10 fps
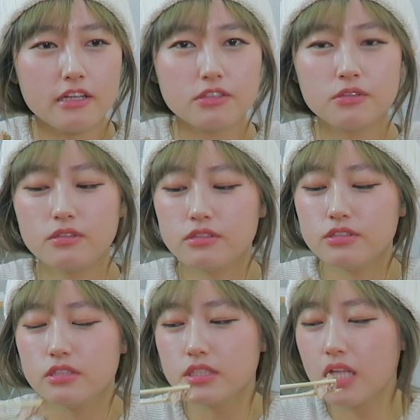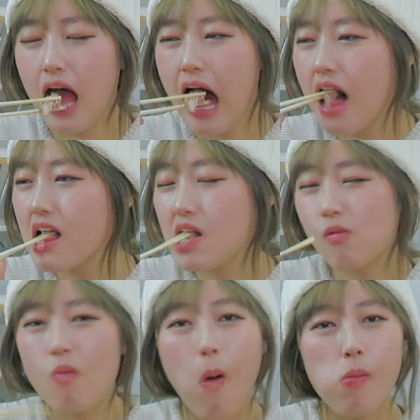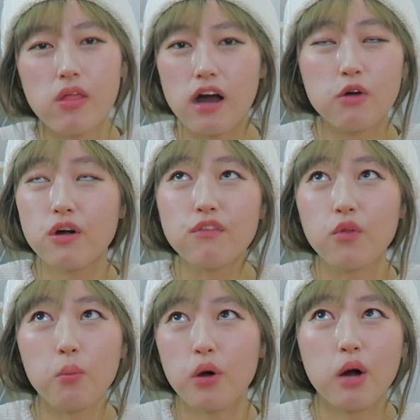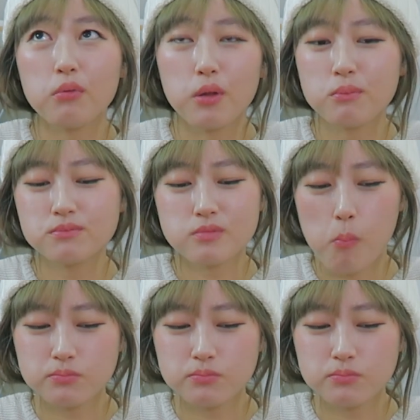and do the dishes, then I will have no problem.